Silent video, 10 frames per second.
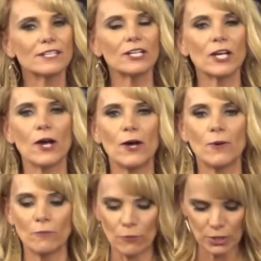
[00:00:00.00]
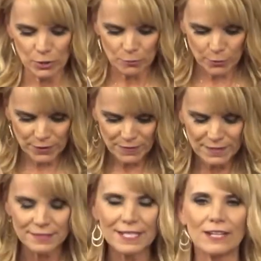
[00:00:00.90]
going to come when you put
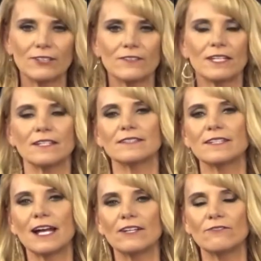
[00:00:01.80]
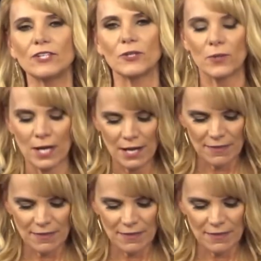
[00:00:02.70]
this down on the inside of you.